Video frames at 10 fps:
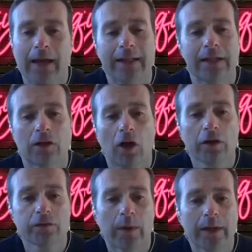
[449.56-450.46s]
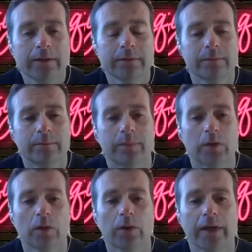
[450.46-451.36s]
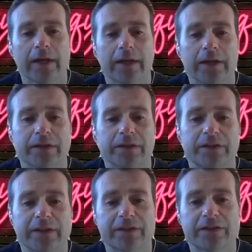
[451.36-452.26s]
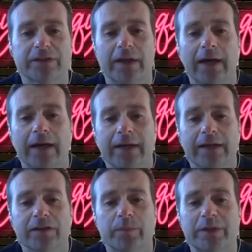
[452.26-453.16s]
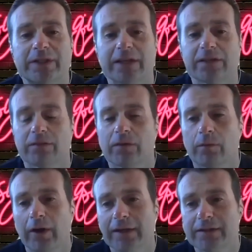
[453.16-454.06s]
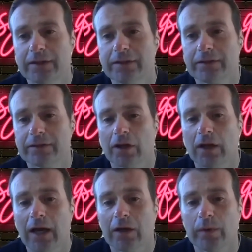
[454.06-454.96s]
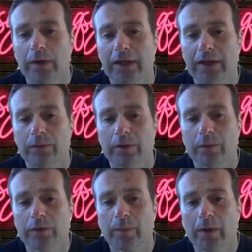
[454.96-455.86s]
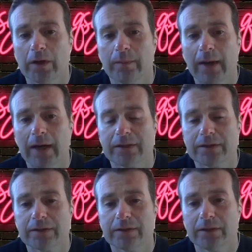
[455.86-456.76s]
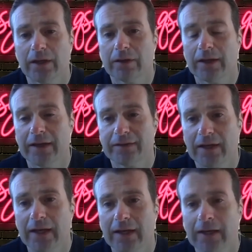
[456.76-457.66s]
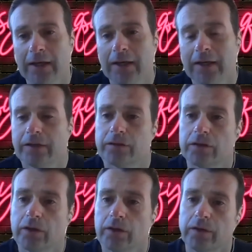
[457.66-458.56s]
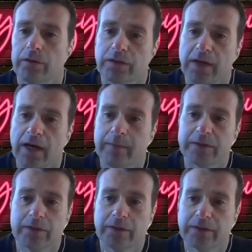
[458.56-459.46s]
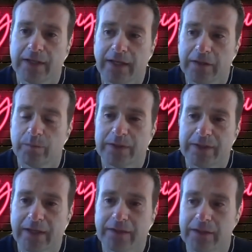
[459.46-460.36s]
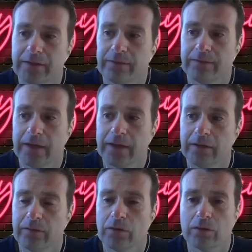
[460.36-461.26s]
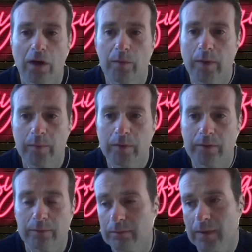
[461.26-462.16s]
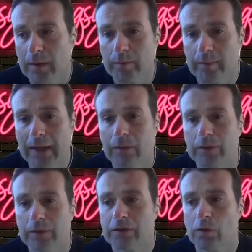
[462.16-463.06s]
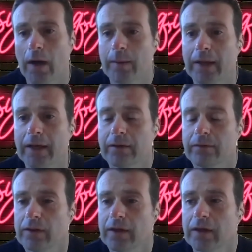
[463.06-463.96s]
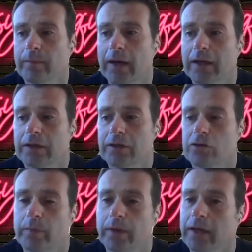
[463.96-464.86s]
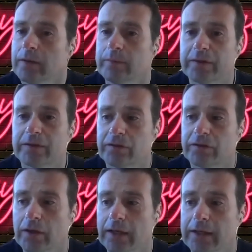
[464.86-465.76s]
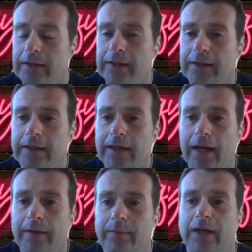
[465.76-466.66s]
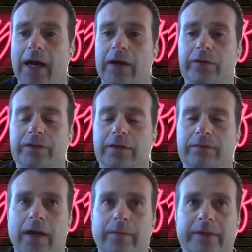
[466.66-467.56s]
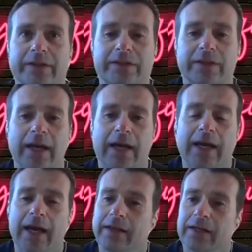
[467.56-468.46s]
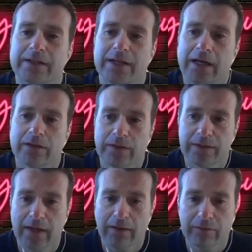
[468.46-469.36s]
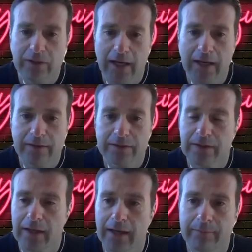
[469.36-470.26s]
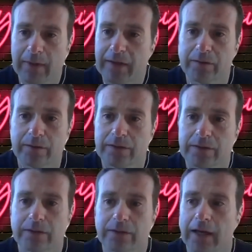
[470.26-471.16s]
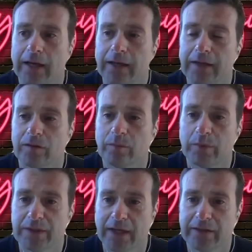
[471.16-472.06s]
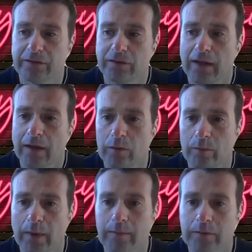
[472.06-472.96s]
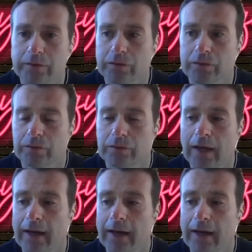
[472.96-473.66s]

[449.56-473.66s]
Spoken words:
And then the last one, Bernardo, is it protected from creditors? Like we spoke about yesterday. So a retirement annuity is protected if you do owe people money, which is quite big if you think about an entrepreneur, business owner in high-risk environments. And then a tax-free savings account isn't protected, so they would be able to